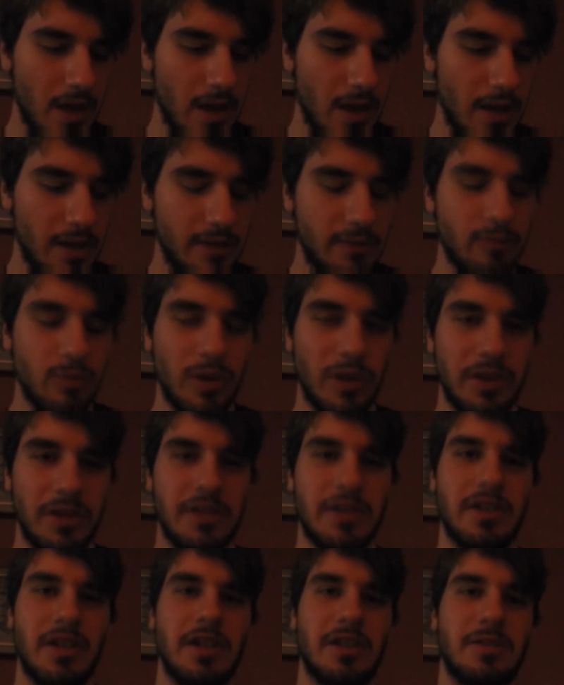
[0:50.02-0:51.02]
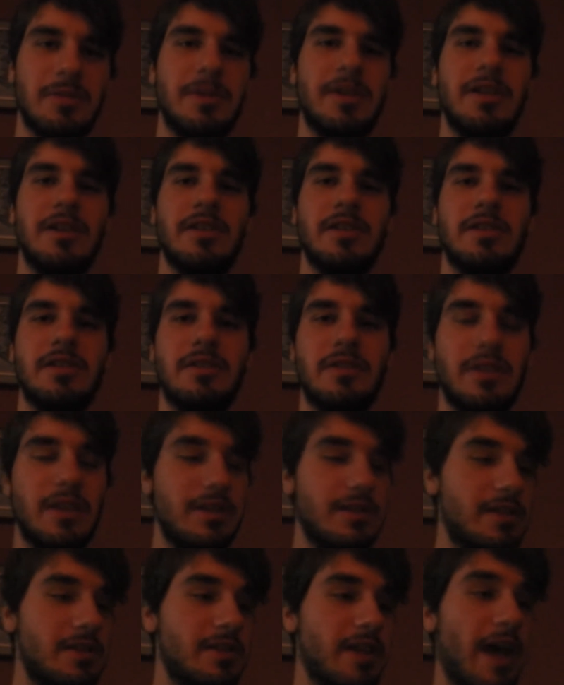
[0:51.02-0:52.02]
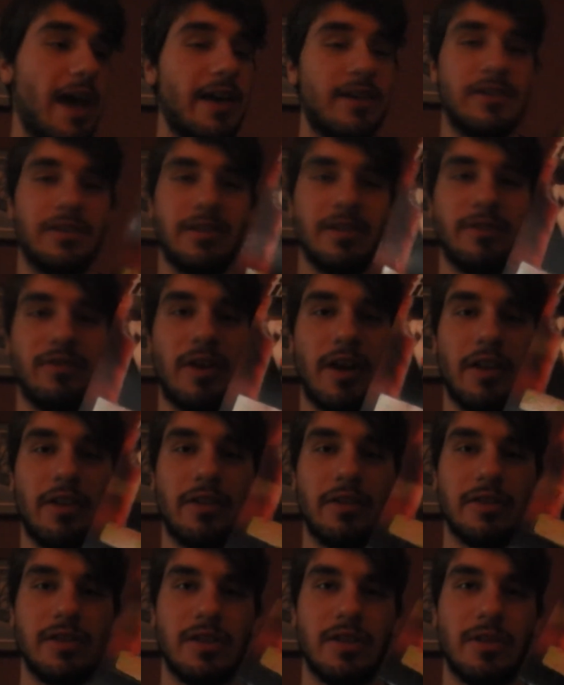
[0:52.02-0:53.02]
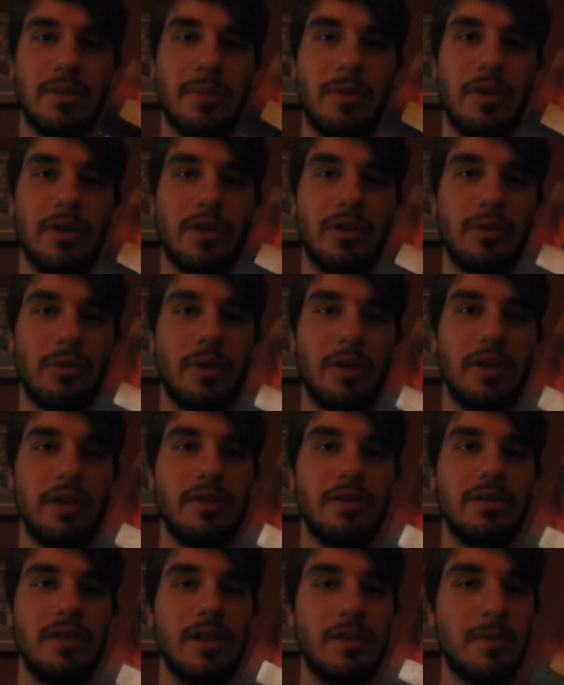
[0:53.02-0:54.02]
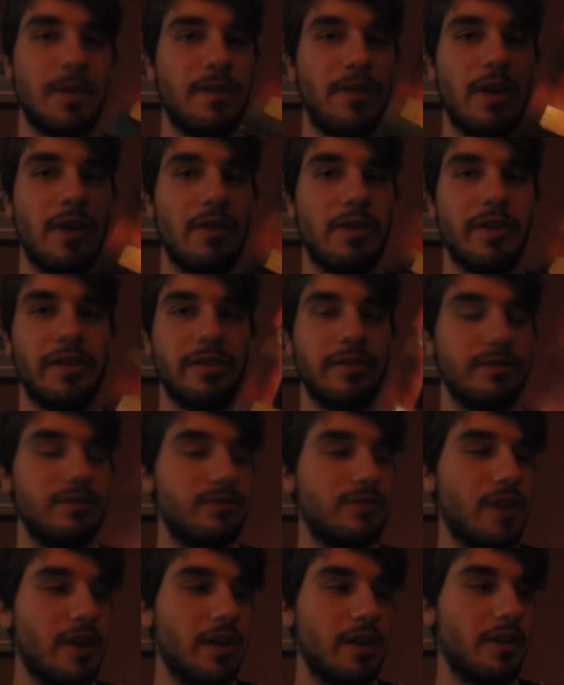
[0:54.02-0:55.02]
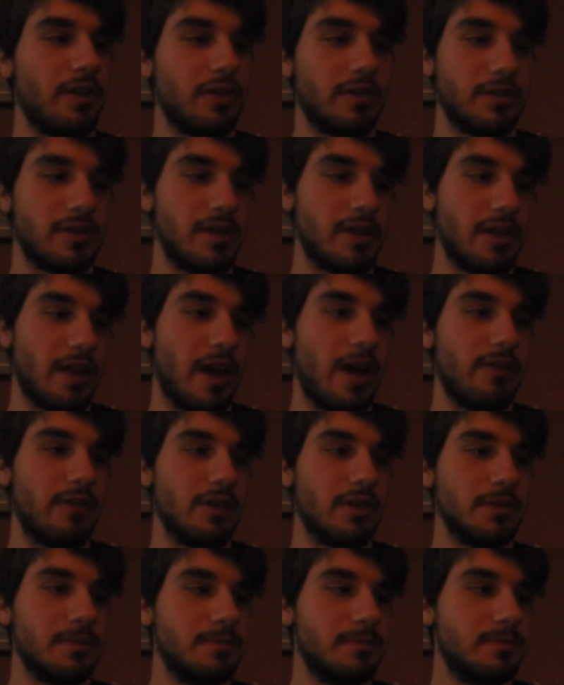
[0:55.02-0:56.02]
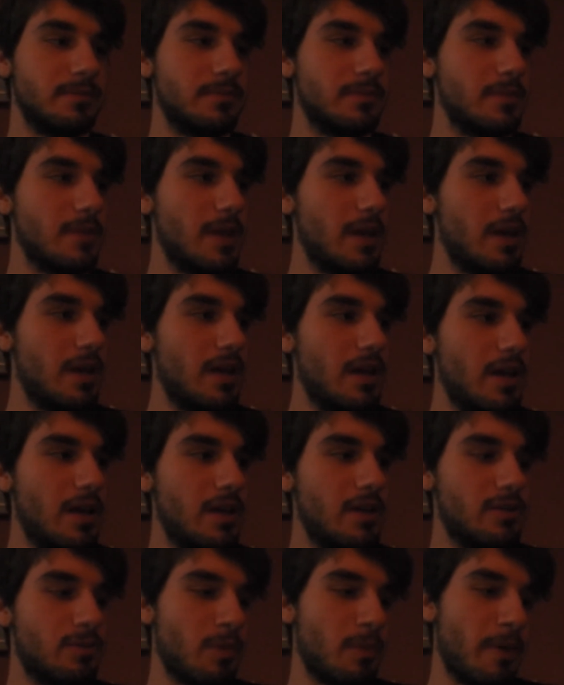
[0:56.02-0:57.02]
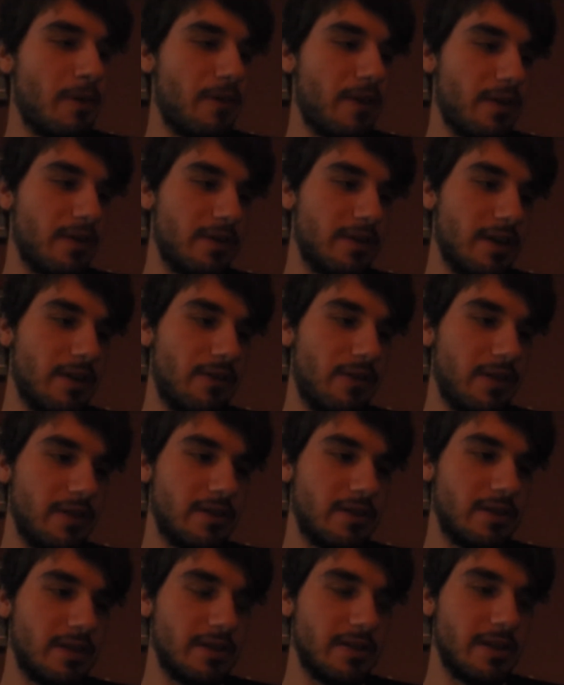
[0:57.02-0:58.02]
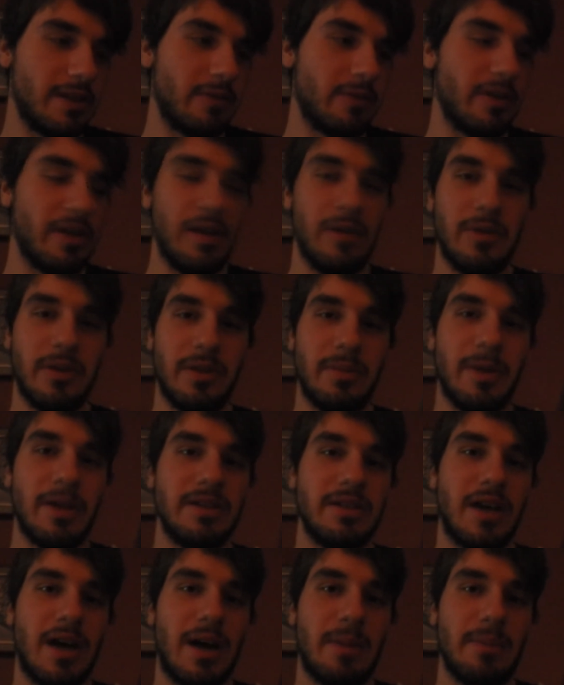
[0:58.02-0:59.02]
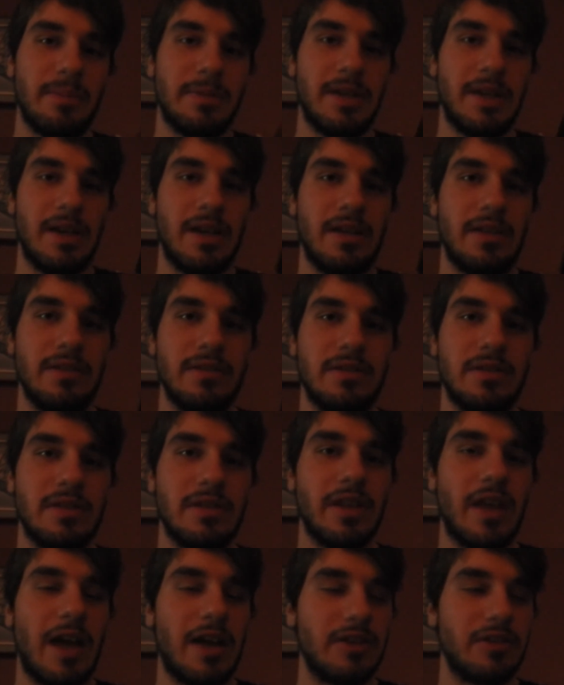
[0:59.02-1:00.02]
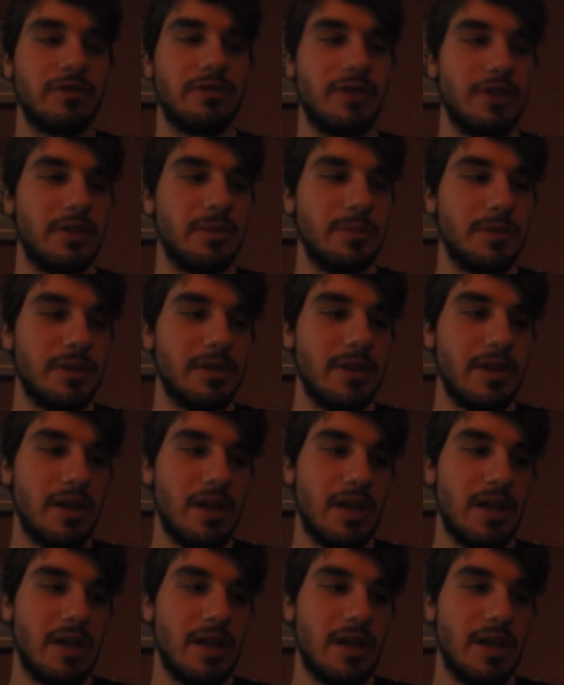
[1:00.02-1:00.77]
It really sucks because this is actually Friday the 13th Part 3. It's my favorite Friday the 13th ever. It's one of my favorite, it's like within my top 10 slasher films.